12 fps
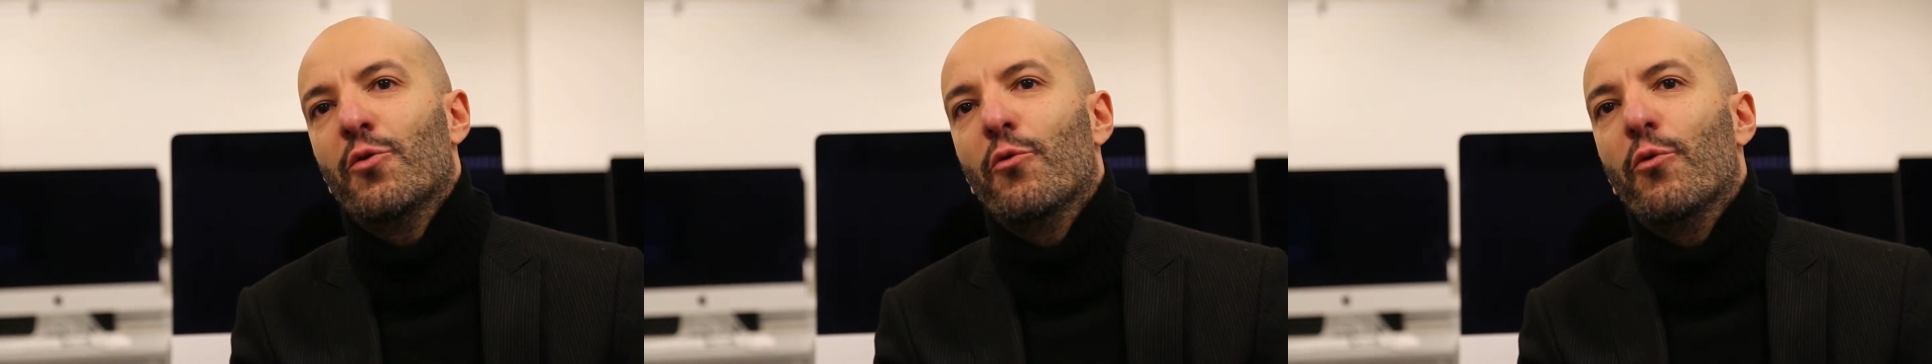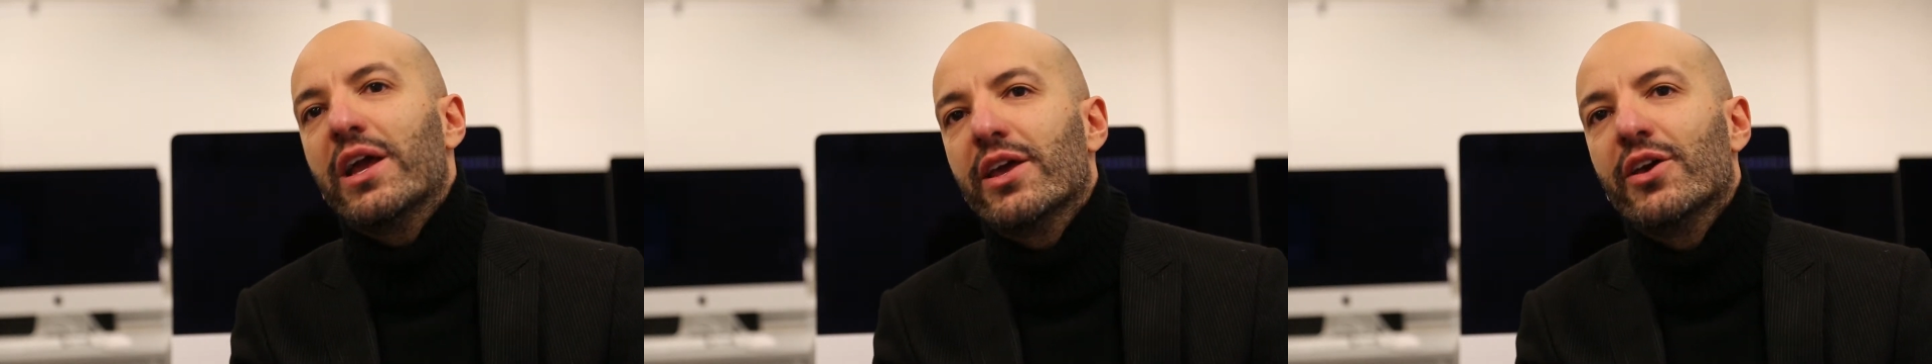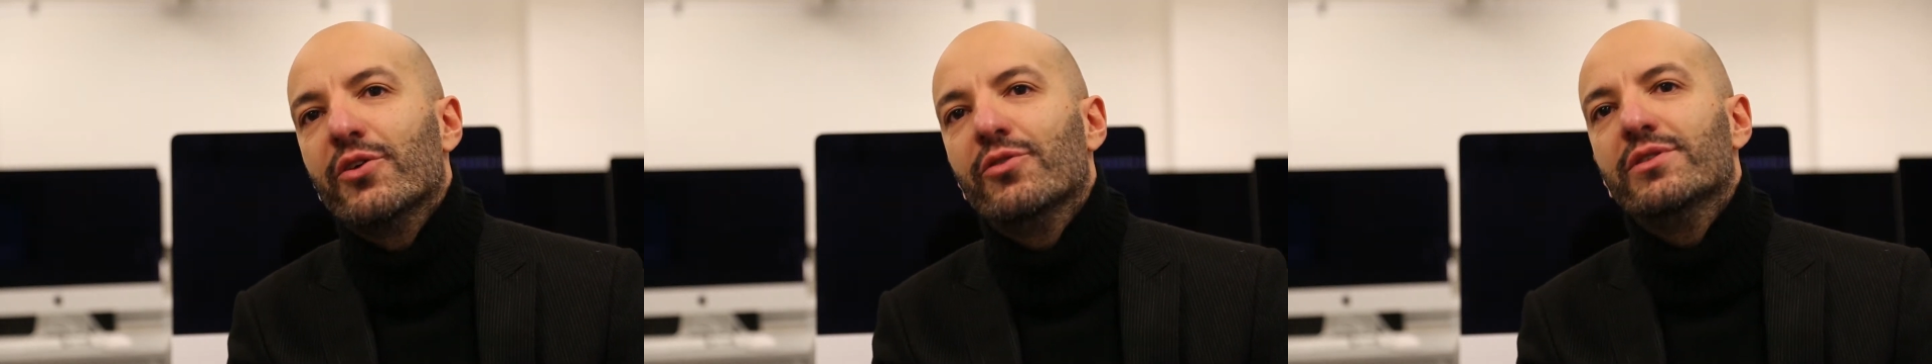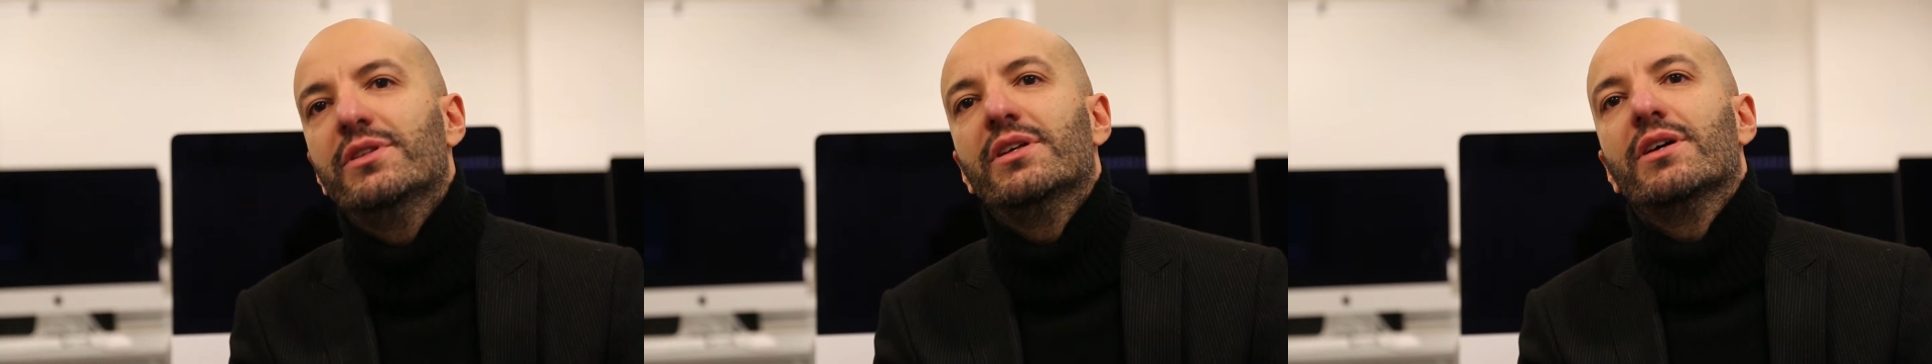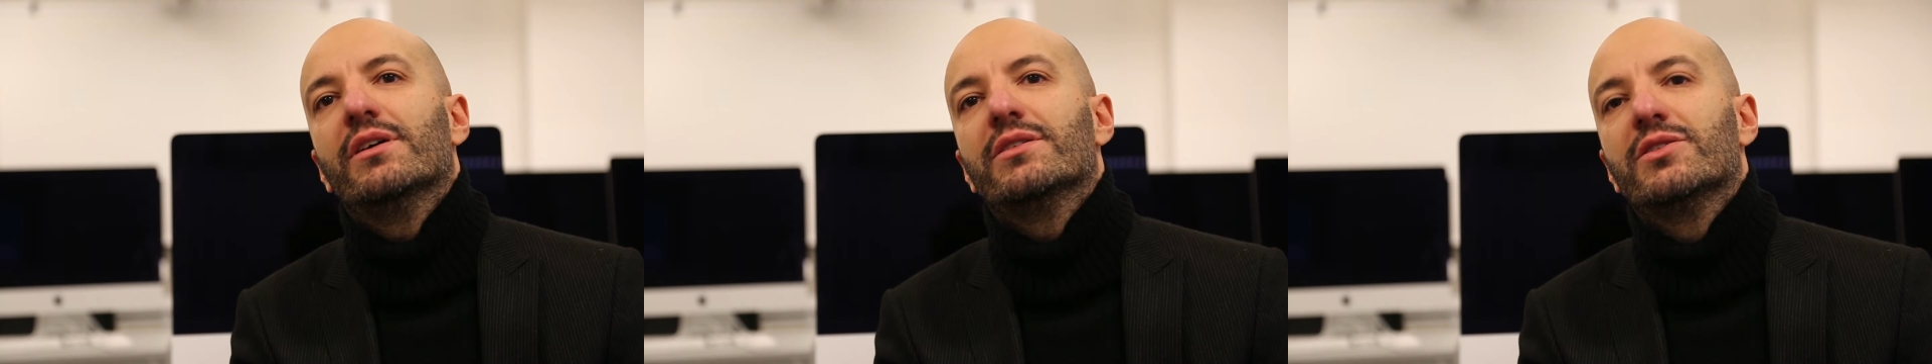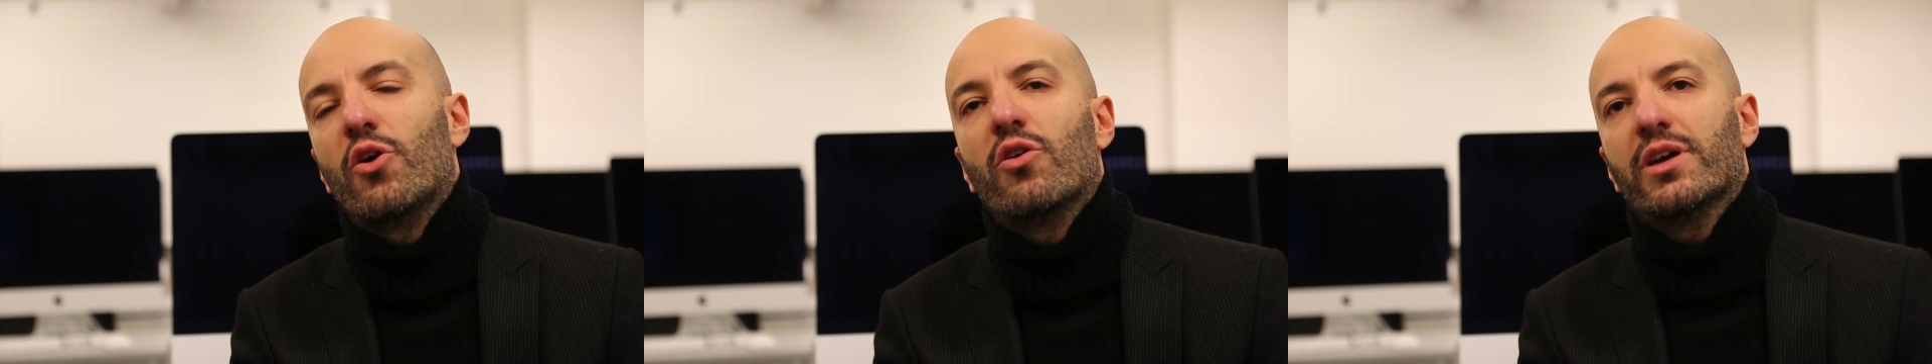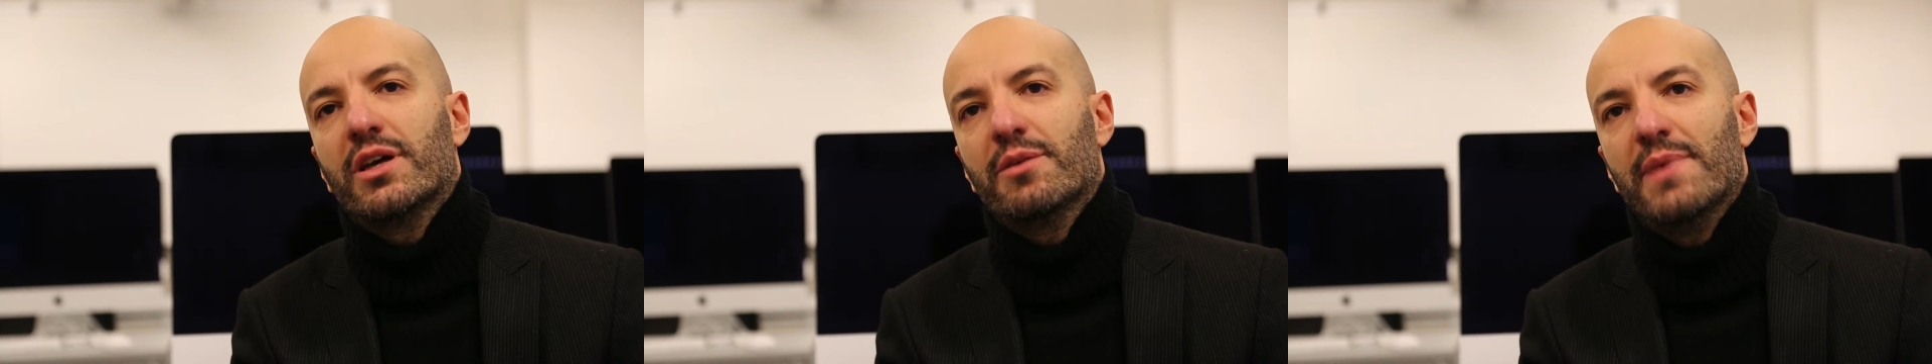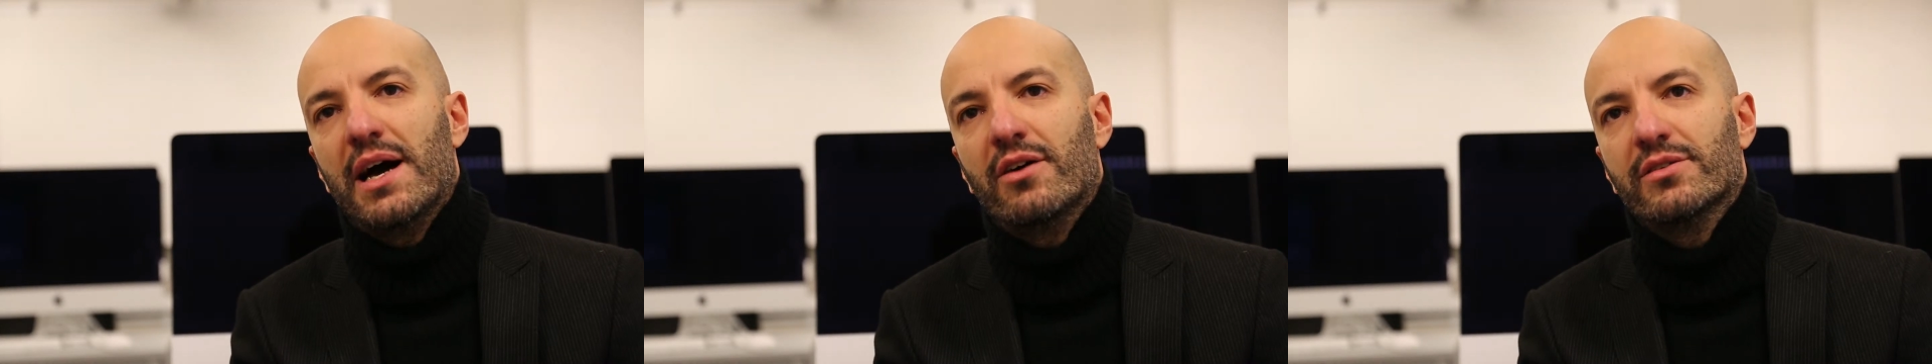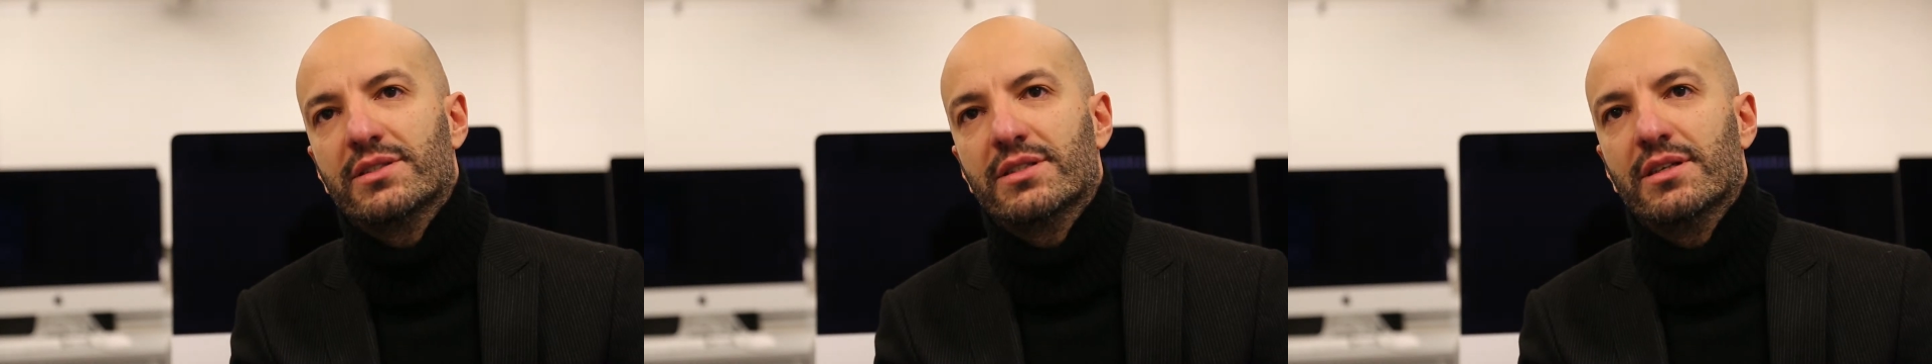we could talk about